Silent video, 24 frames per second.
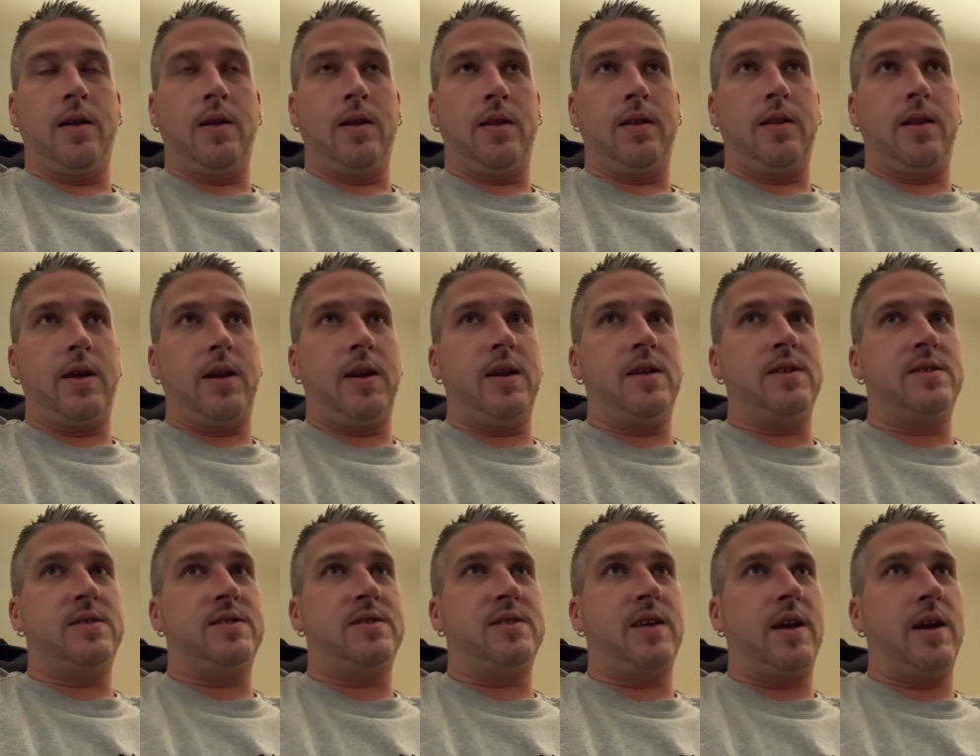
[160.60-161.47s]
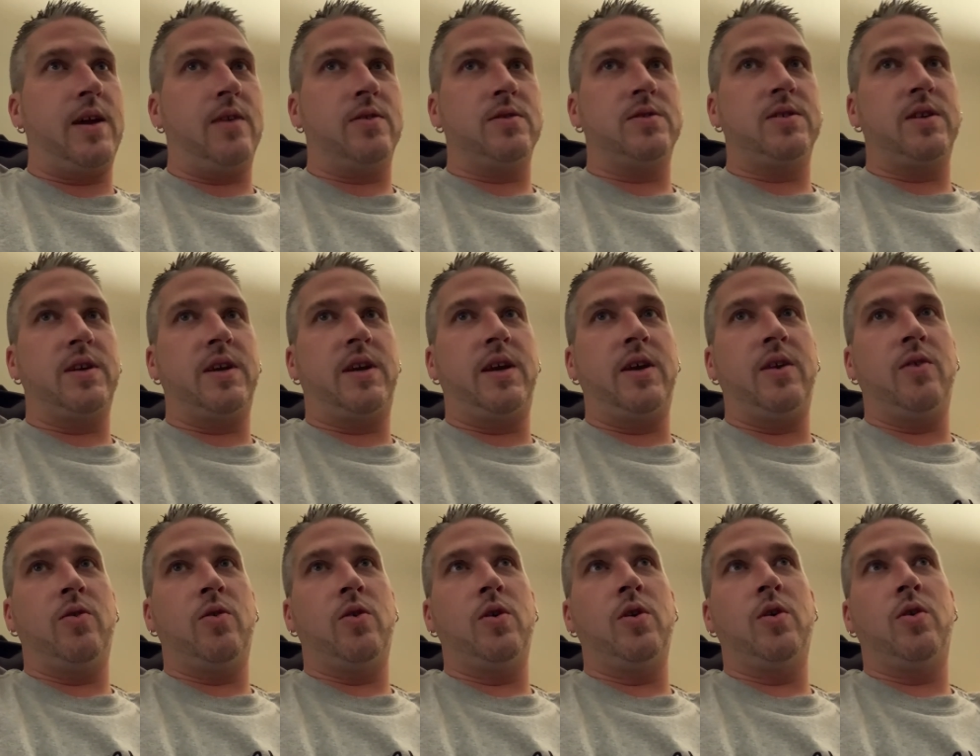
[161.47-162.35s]
They didn't say I was leaking
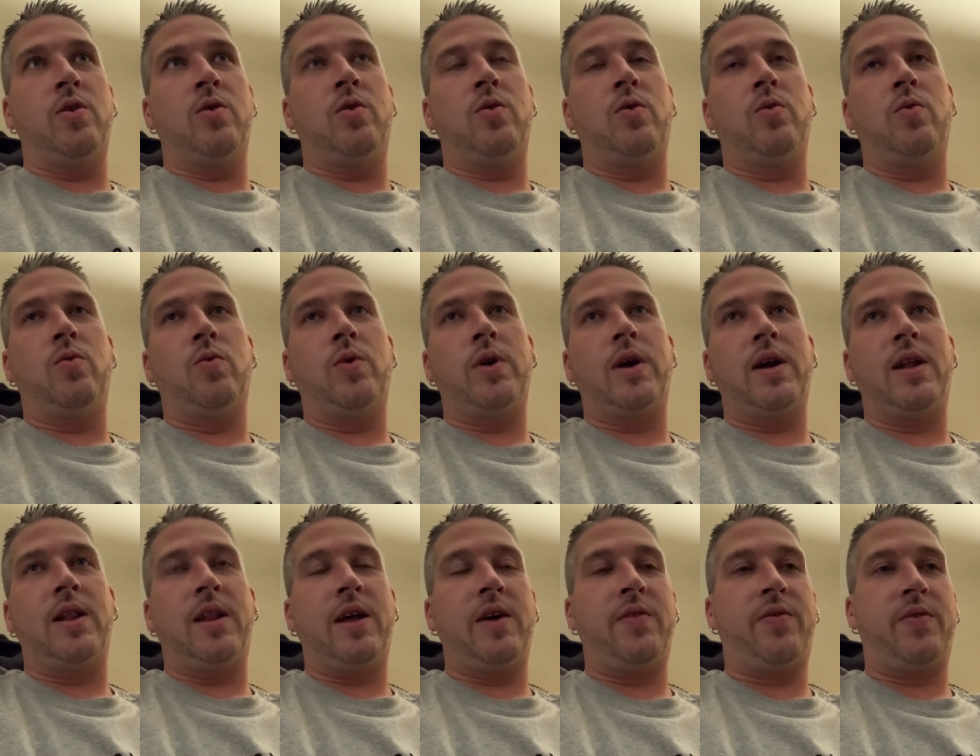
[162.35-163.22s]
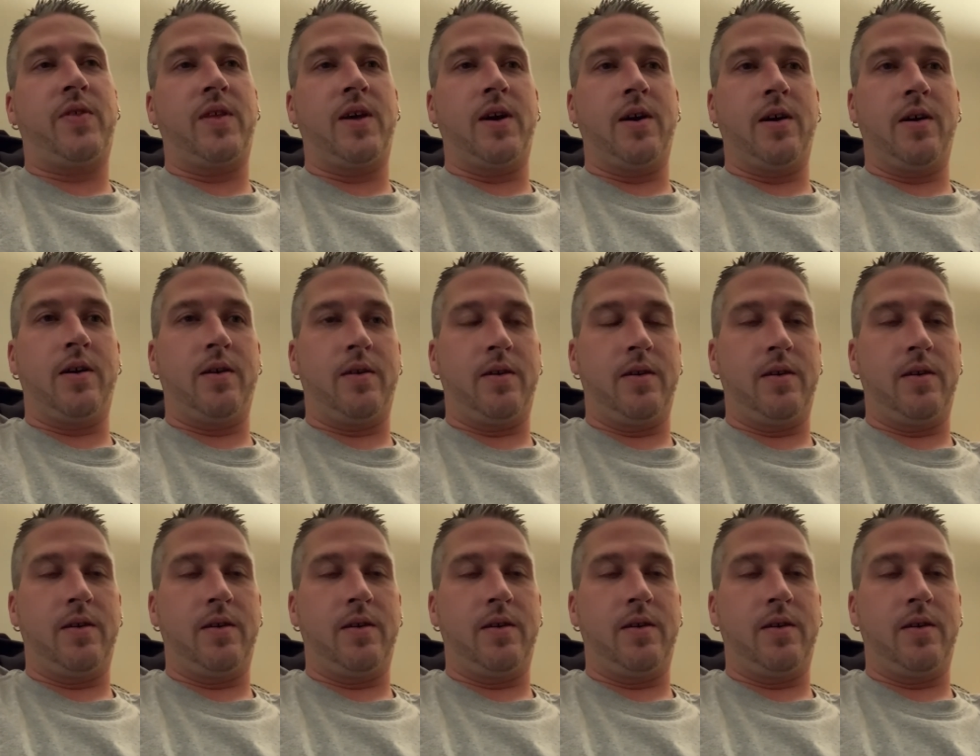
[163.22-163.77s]
oil when I left there.